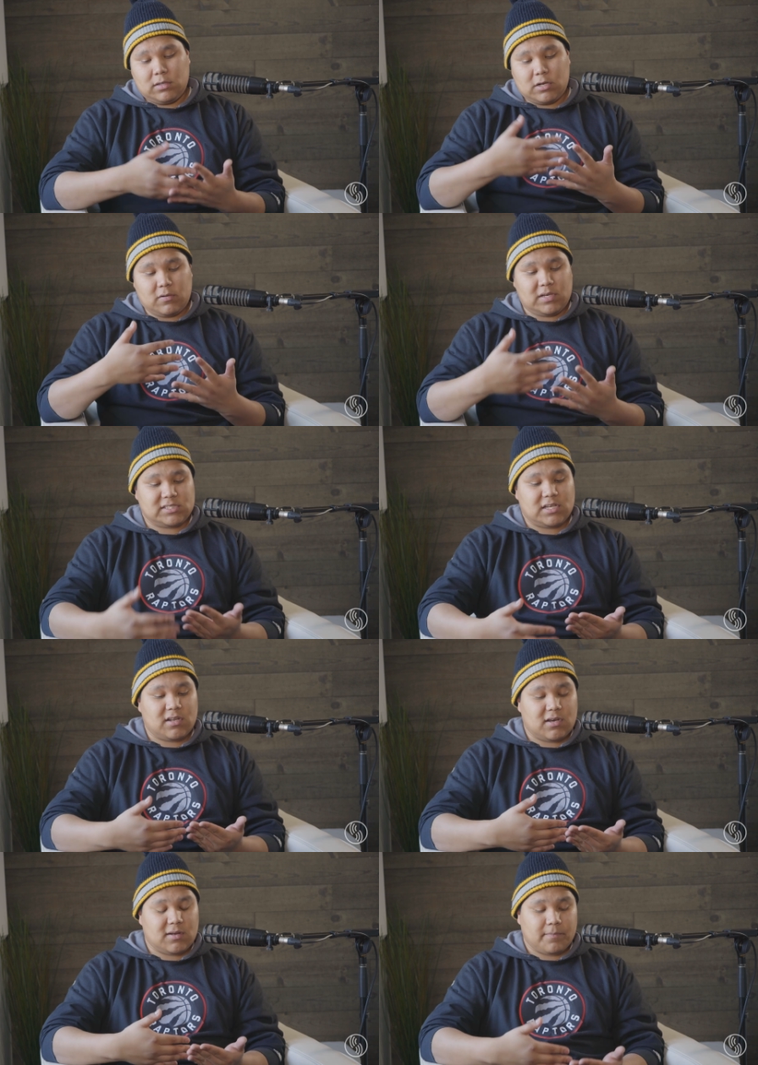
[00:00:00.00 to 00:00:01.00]
You know, he
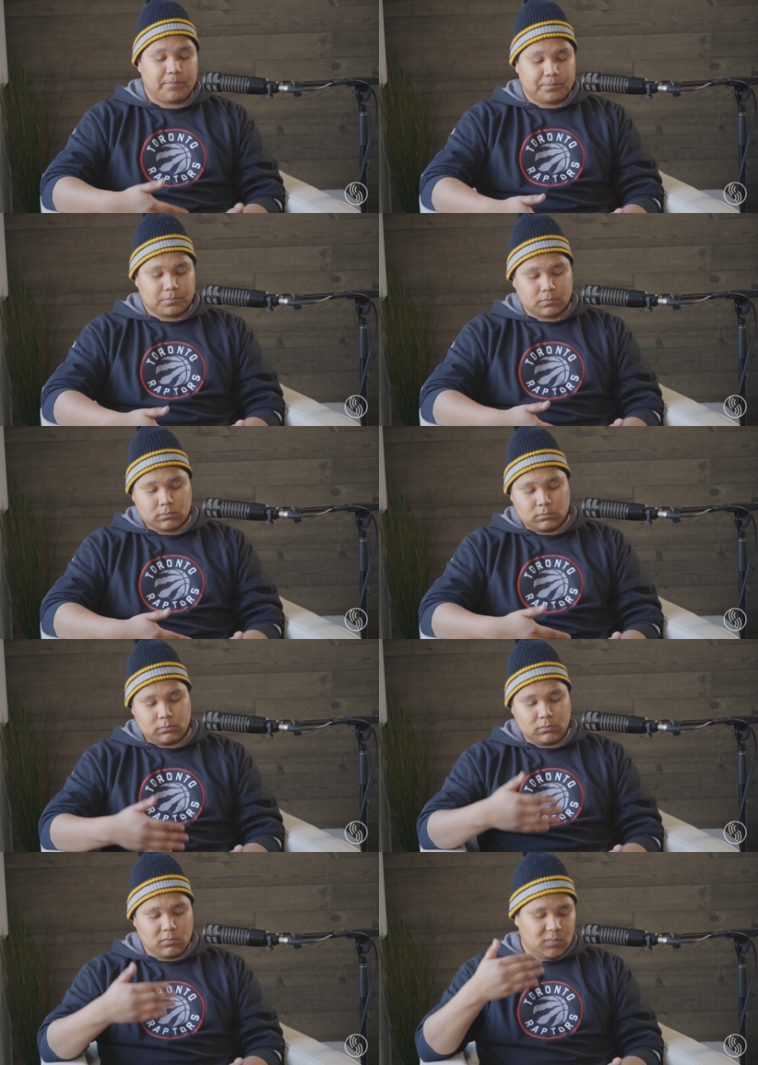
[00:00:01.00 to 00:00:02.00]
said,
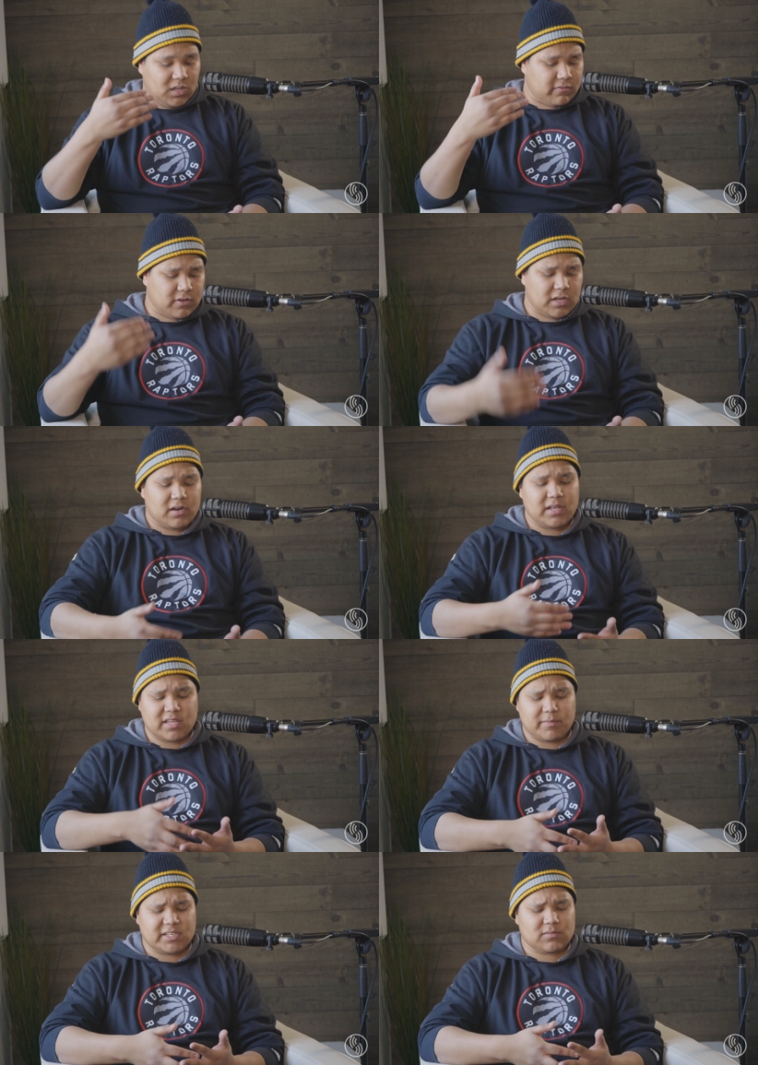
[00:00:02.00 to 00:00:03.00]
"If you hear
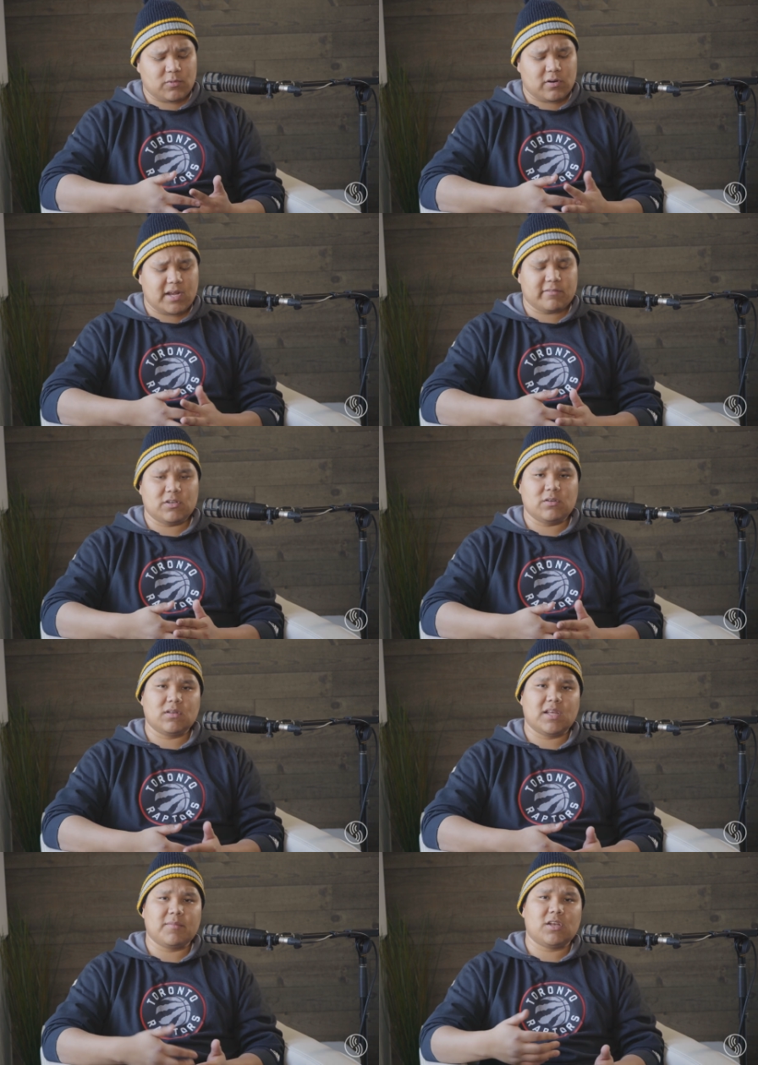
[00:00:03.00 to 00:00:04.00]
anything by tomorrow
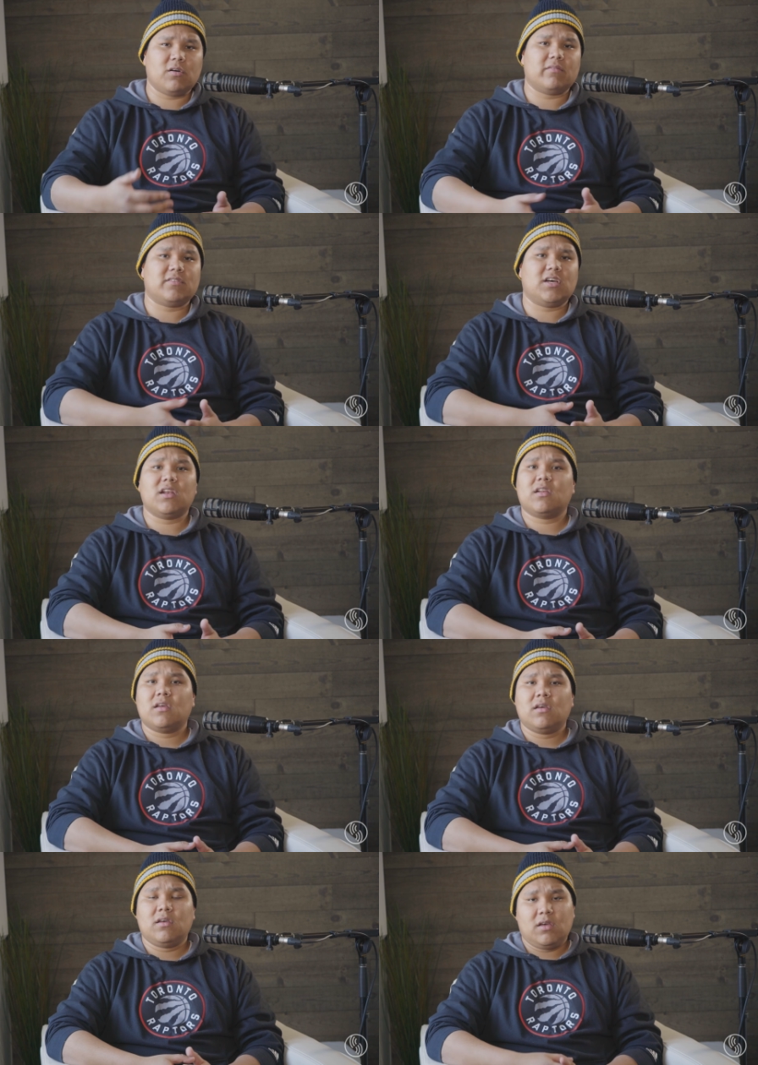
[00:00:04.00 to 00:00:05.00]
afternoon, let me know. If not,
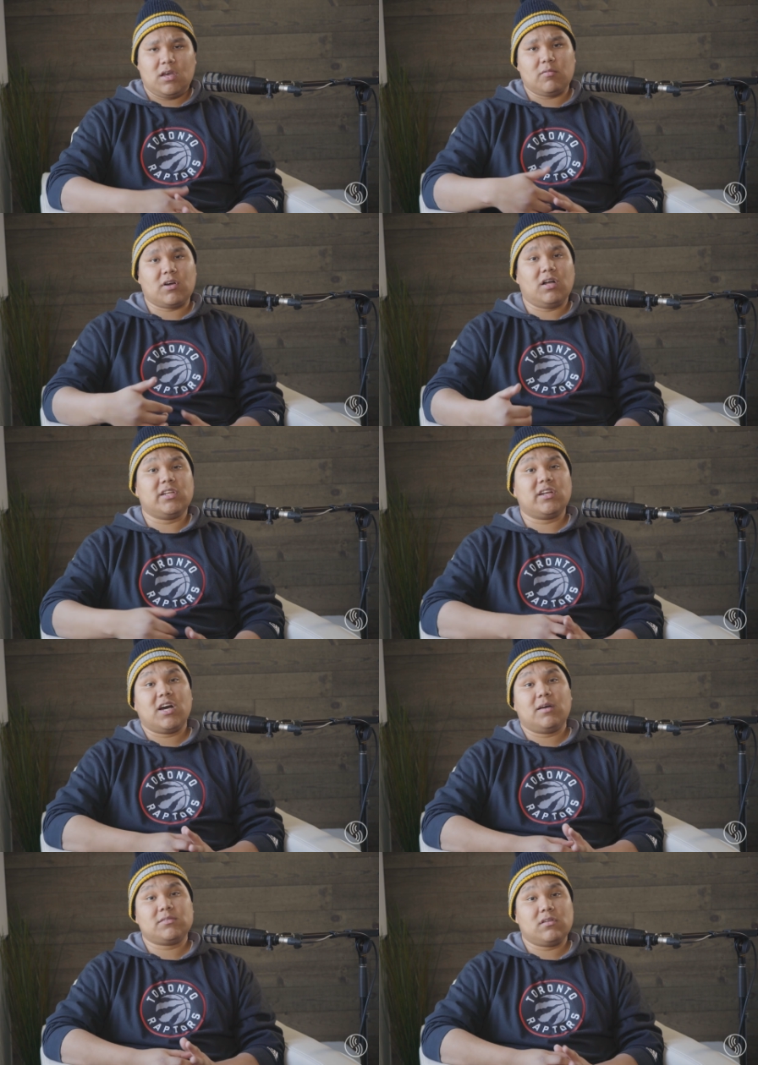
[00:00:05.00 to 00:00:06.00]
I'm calling the
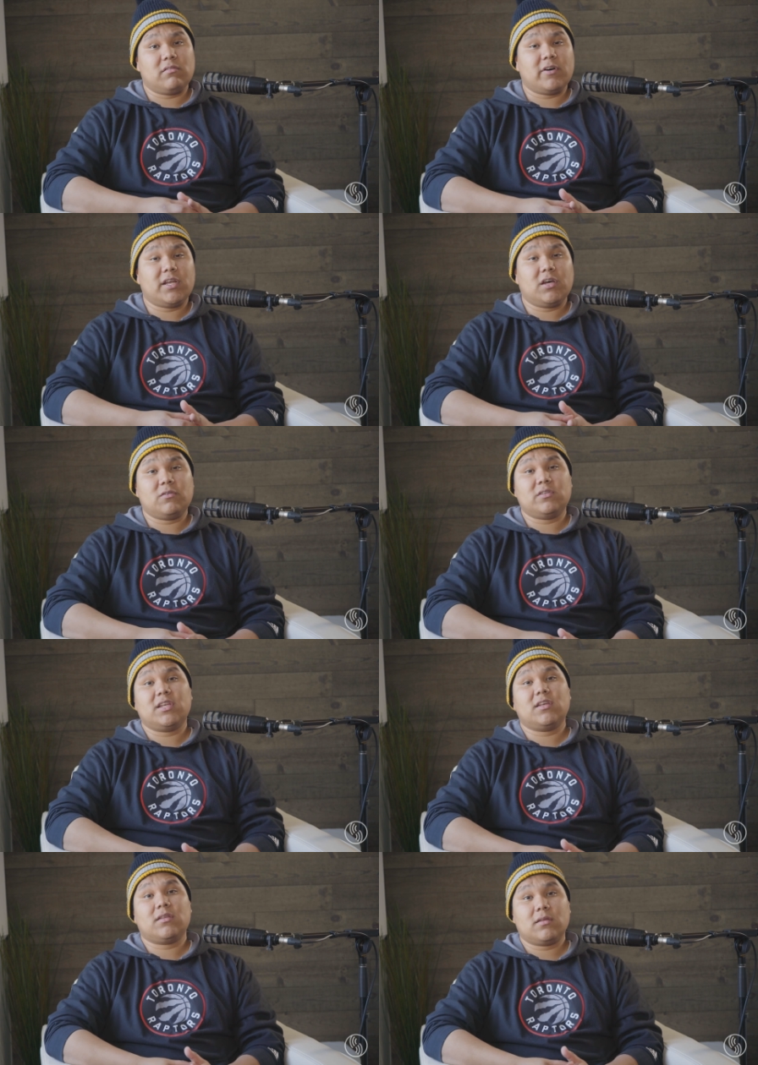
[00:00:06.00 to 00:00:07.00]
cops, and they'll find out who
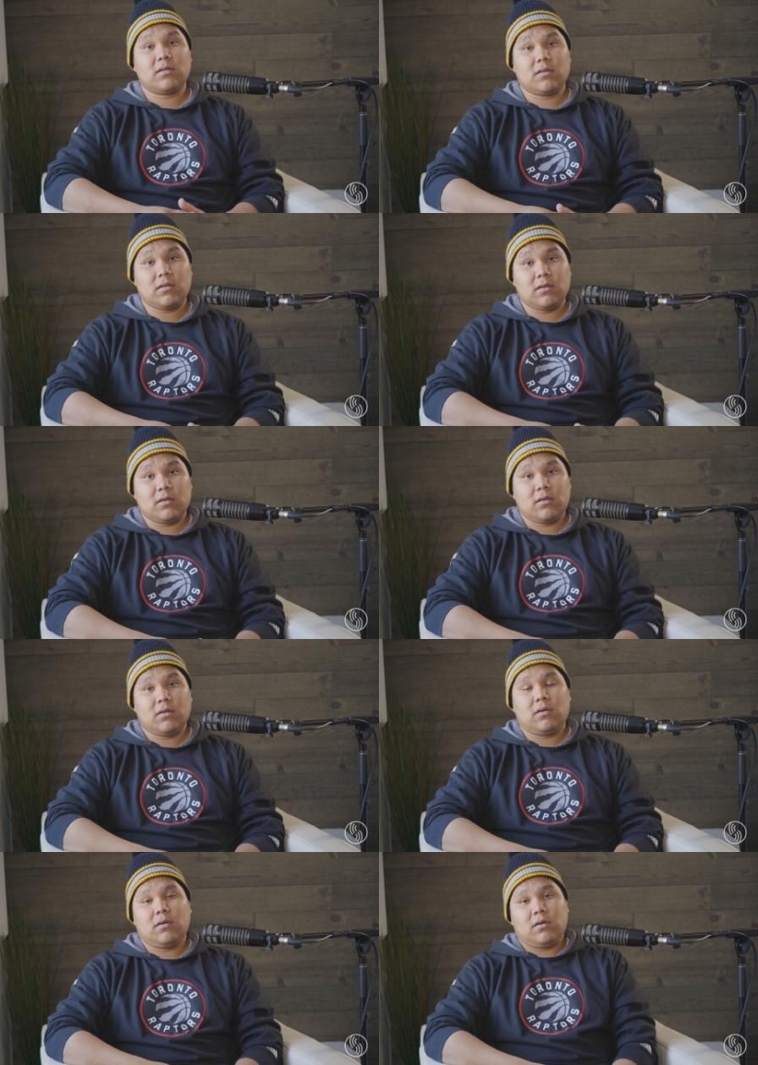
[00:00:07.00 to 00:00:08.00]
did it."
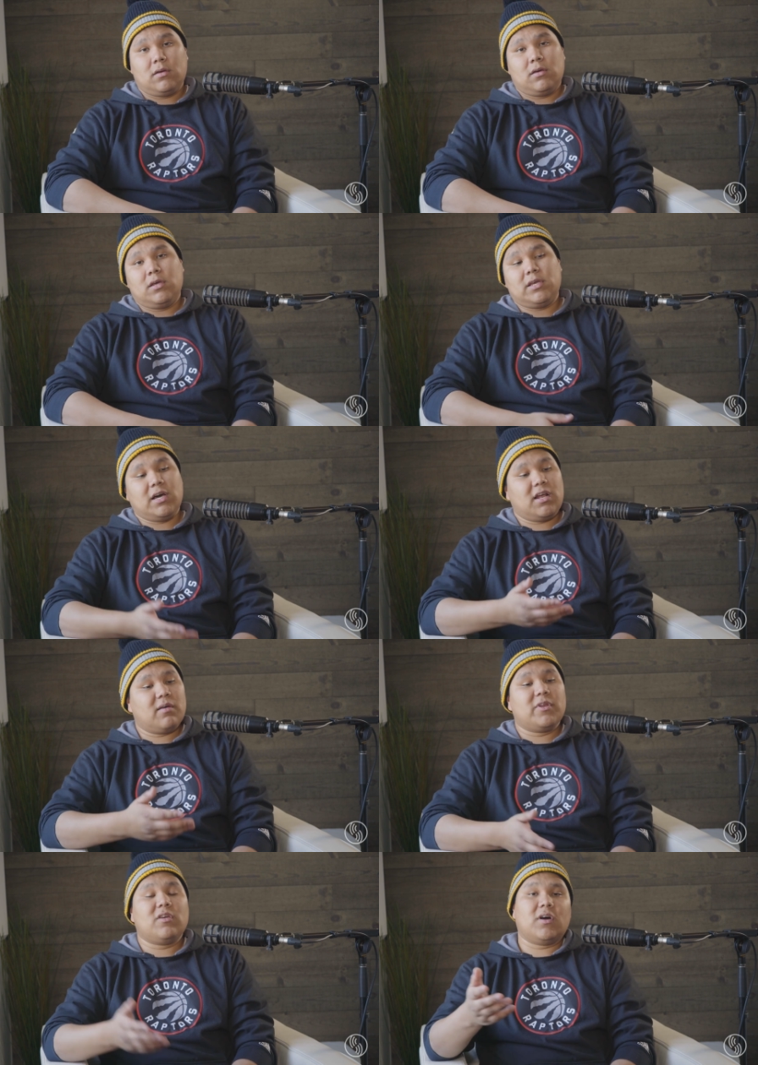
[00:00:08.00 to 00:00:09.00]
He got
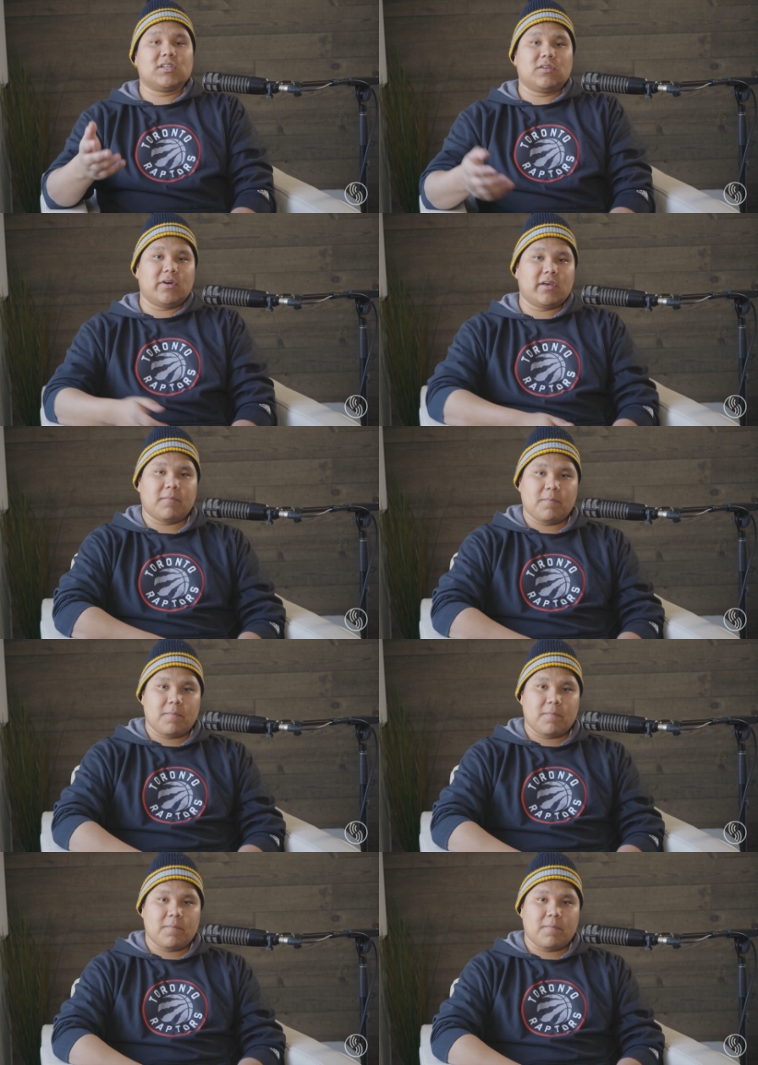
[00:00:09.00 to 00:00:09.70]
up and he walked away.